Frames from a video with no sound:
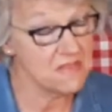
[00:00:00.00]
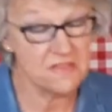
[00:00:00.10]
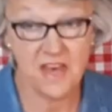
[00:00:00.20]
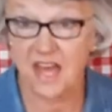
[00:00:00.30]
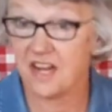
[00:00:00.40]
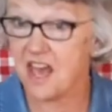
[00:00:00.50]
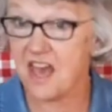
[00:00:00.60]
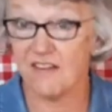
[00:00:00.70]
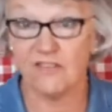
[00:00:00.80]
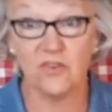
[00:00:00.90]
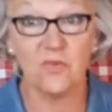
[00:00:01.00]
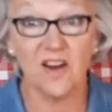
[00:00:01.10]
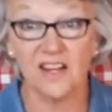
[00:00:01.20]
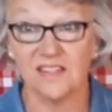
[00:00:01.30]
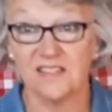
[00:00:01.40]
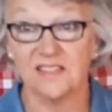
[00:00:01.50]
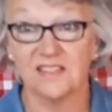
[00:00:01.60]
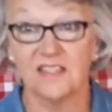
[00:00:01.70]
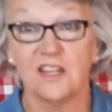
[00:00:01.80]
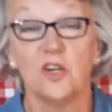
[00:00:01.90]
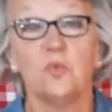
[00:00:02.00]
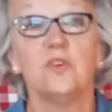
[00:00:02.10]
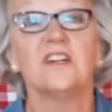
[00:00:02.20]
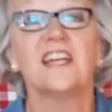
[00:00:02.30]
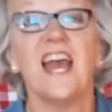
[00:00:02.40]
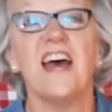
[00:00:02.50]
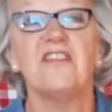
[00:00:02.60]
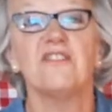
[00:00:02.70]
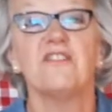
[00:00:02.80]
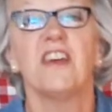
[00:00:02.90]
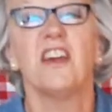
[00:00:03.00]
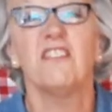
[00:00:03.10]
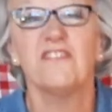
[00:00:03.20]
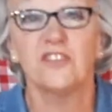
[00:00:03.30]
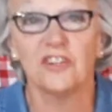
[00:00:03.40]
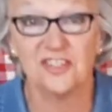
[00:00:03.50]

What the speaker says: that ever was will gather there for